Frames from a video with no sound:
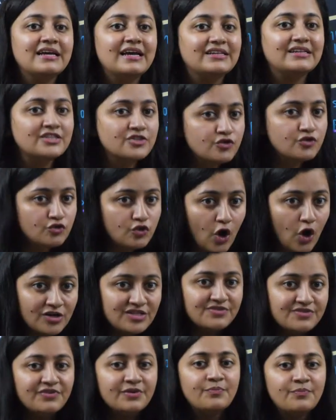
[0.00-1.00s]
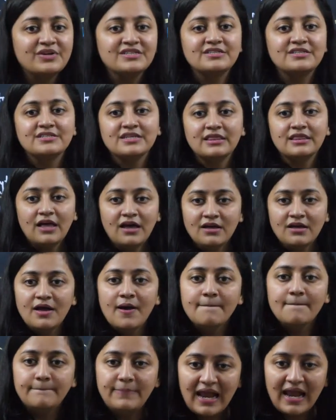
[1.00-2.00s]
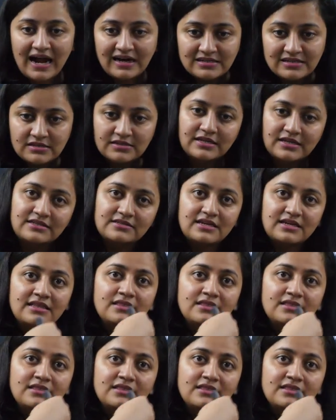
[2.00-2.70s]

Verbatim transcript: It is not even present in the plant cells.